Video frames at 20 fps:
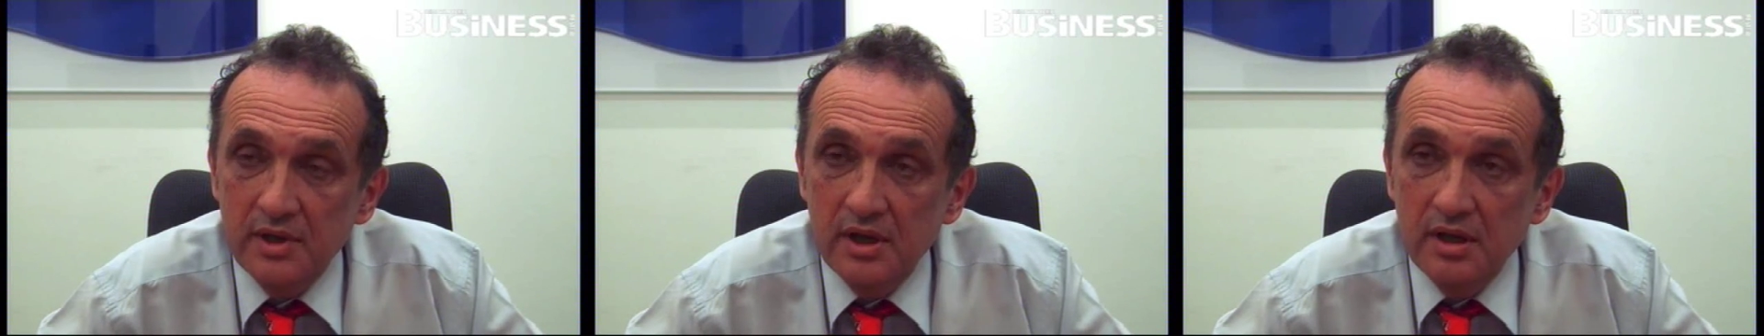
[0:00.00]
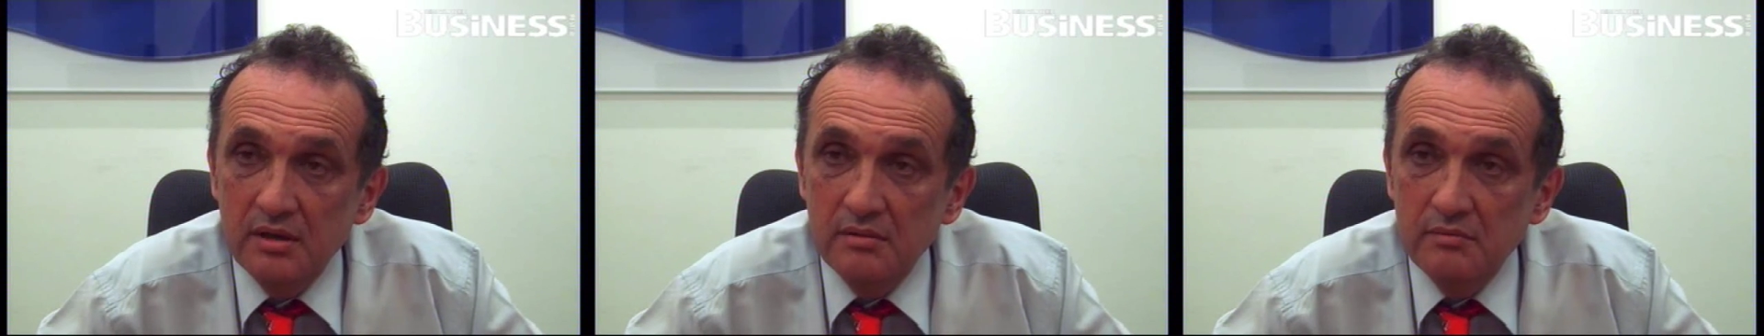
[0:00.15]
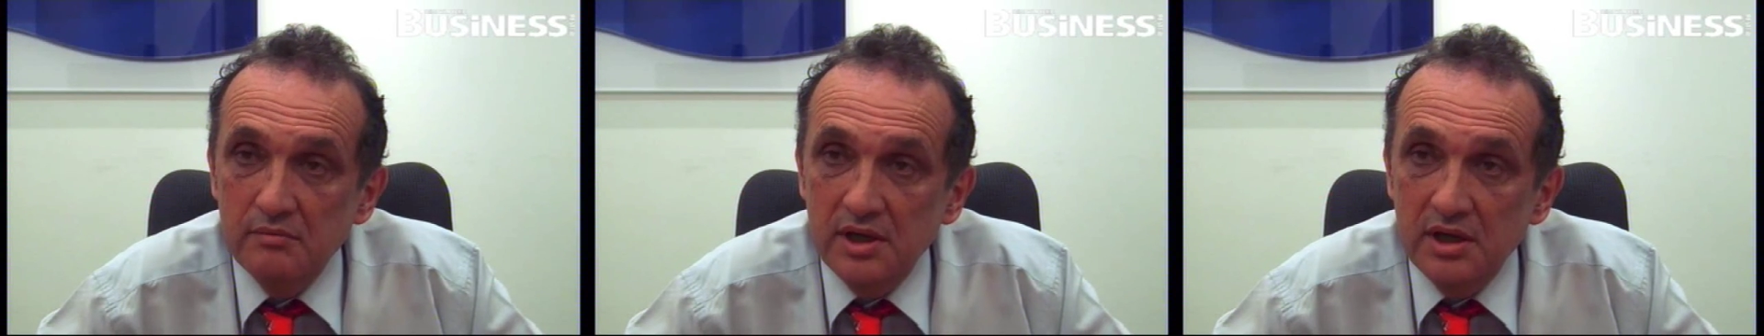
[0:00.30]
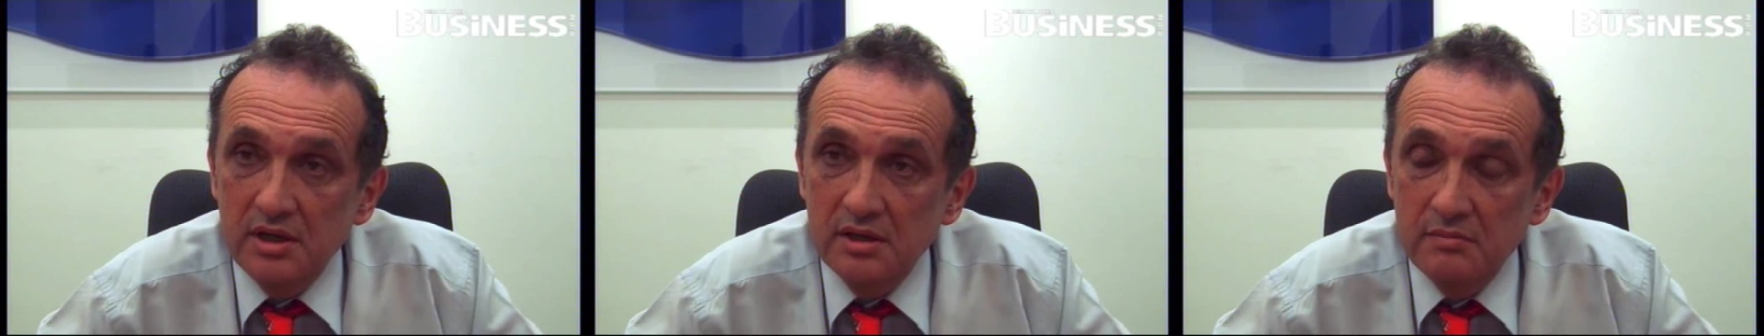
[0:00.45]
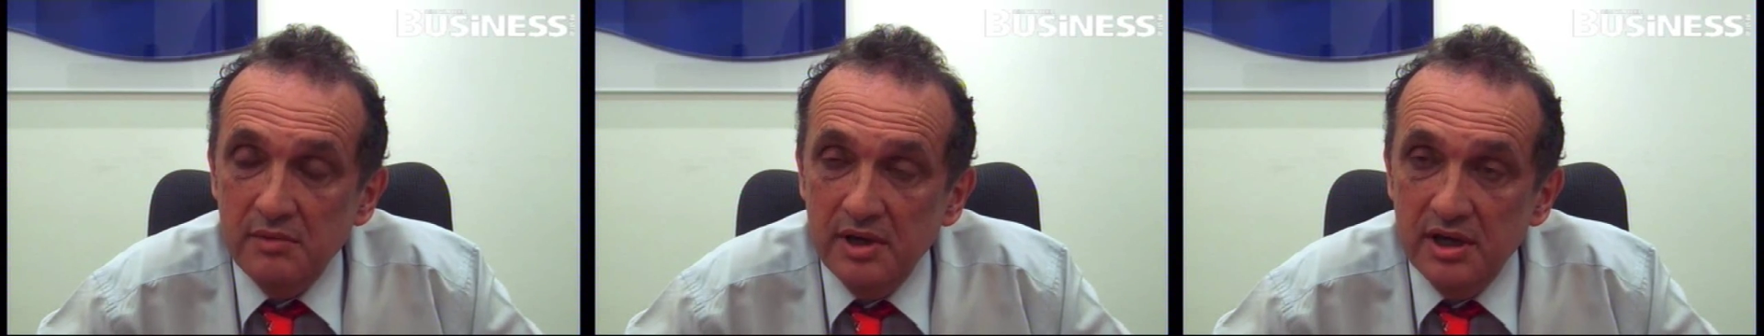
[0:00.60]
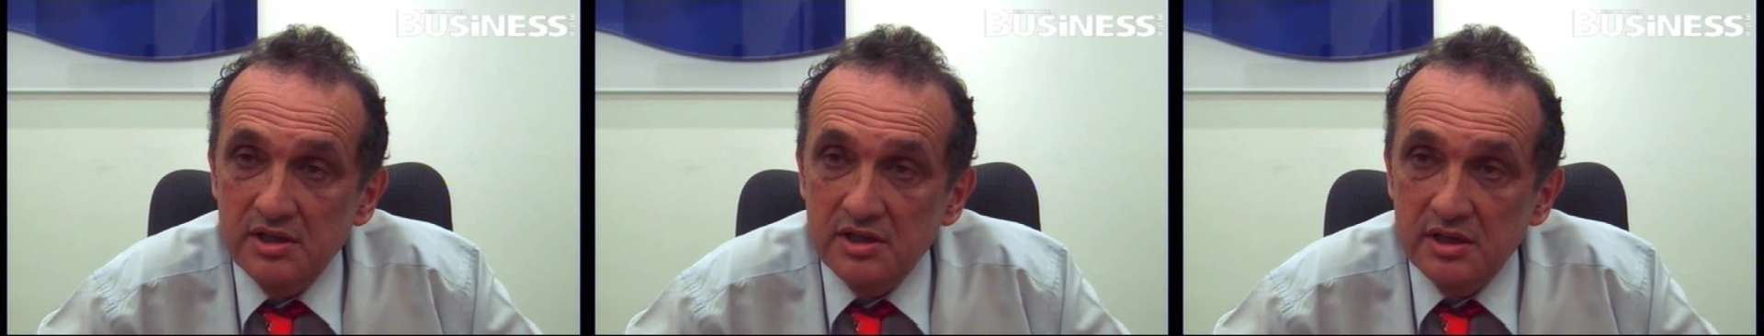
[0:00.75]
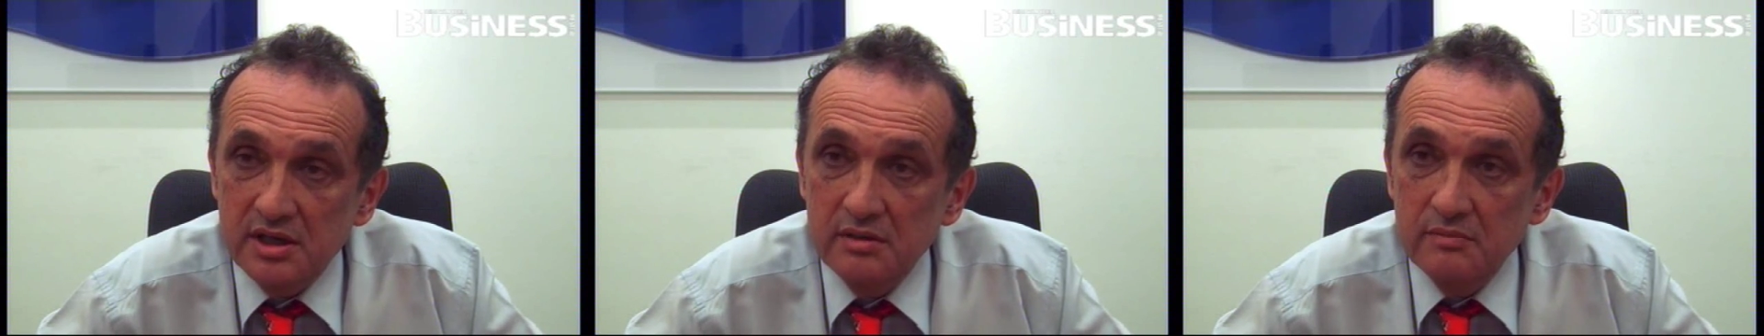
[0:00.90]
many of the
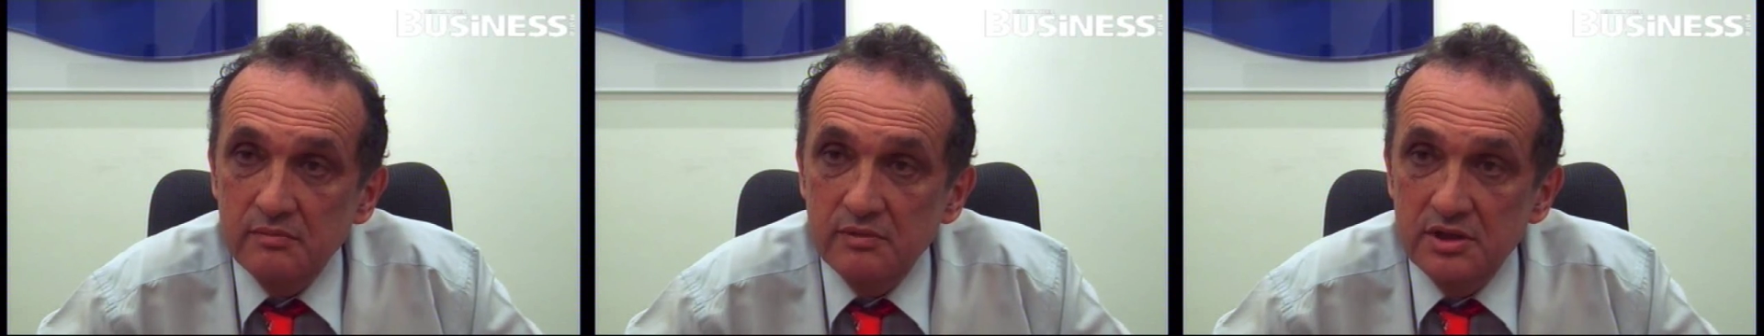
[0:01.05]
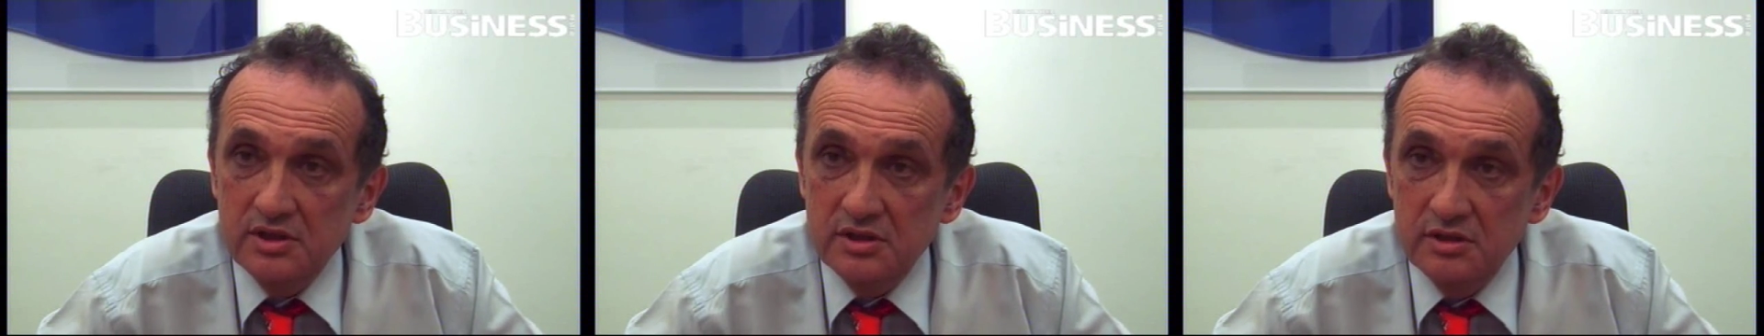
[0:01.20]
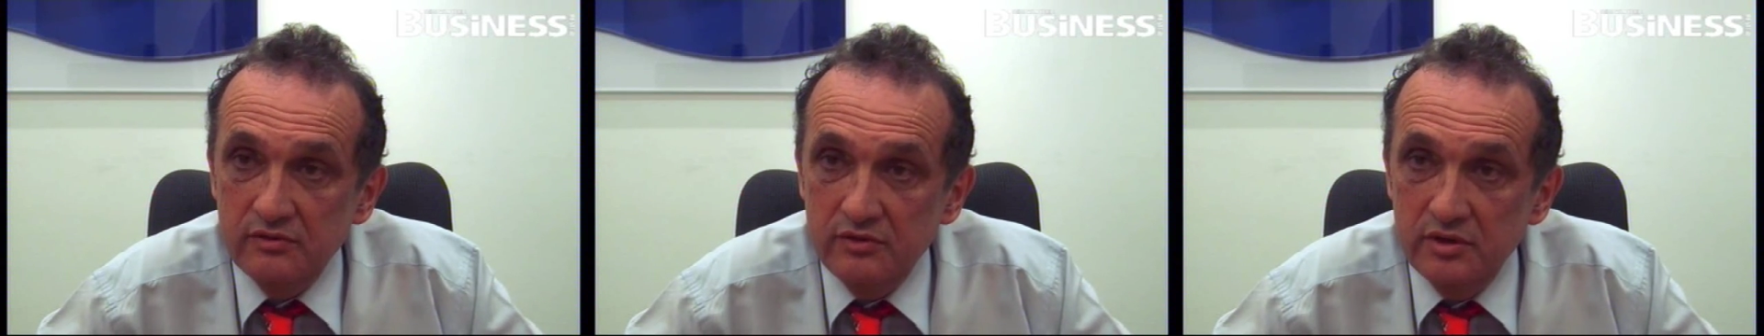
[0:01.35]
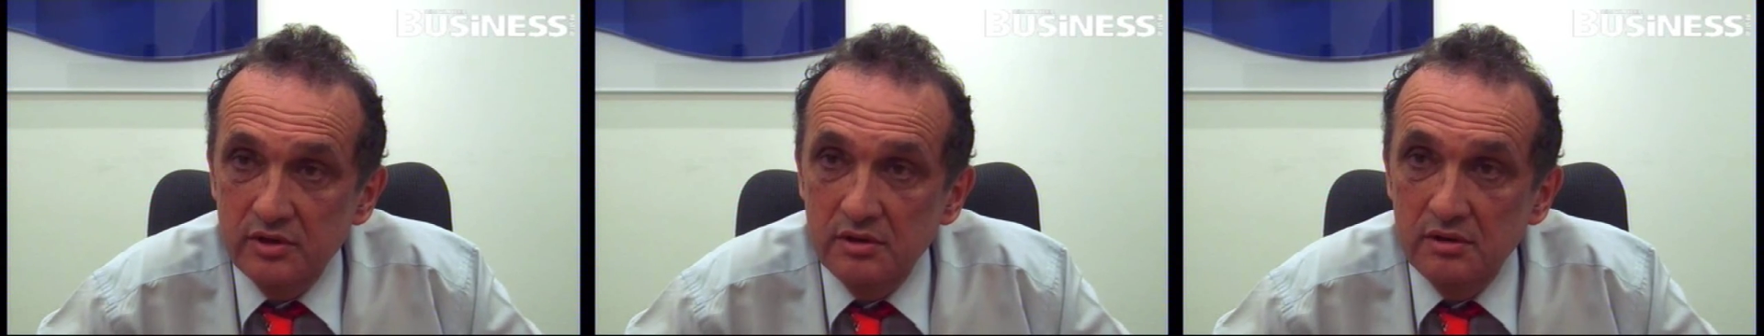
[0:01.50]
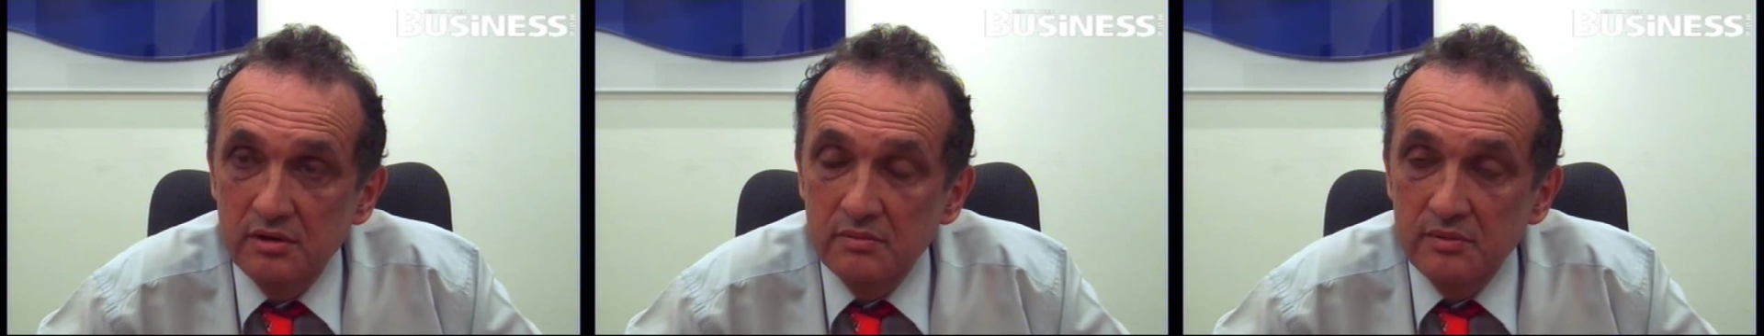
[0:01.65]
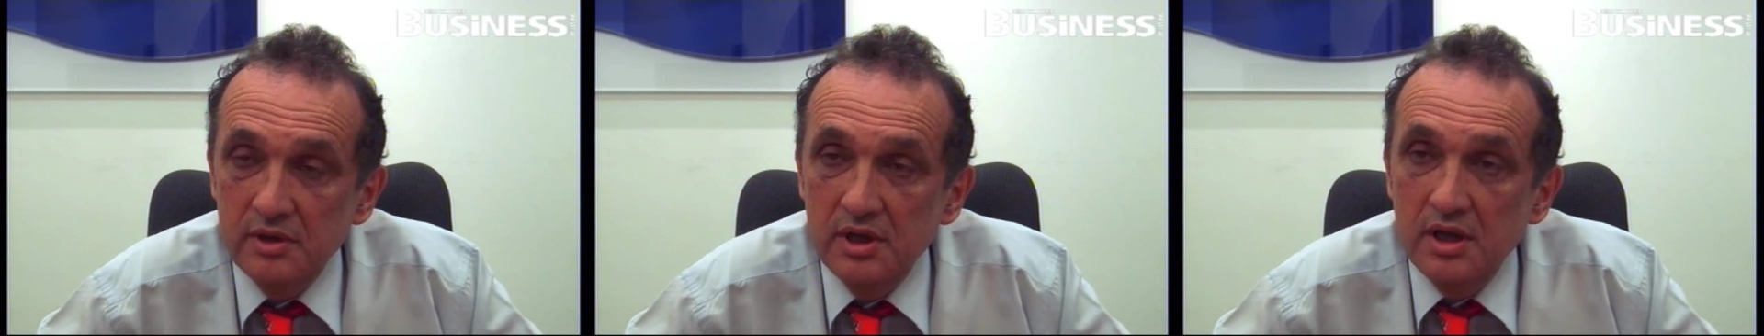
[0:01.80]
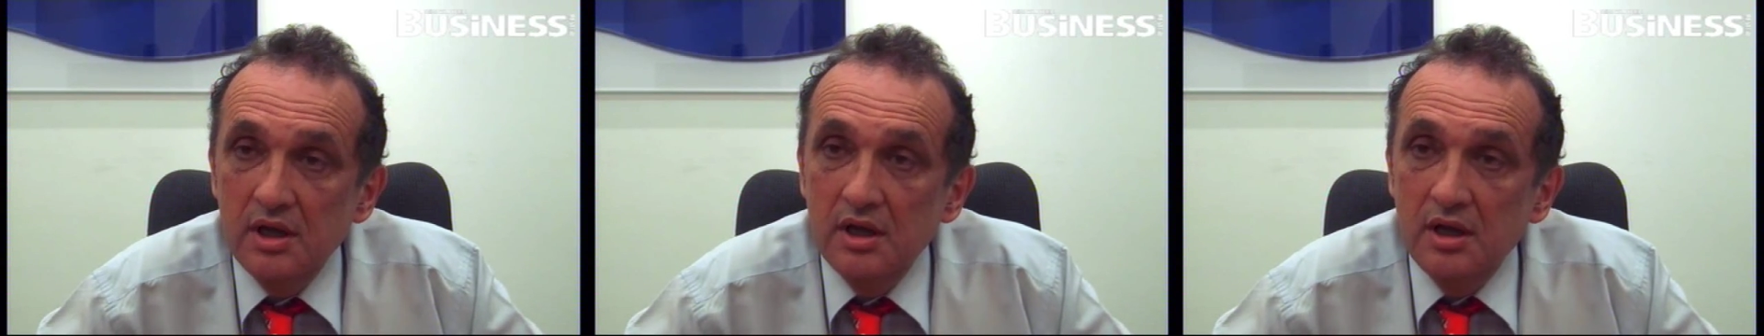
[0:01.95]
major countries of Europe,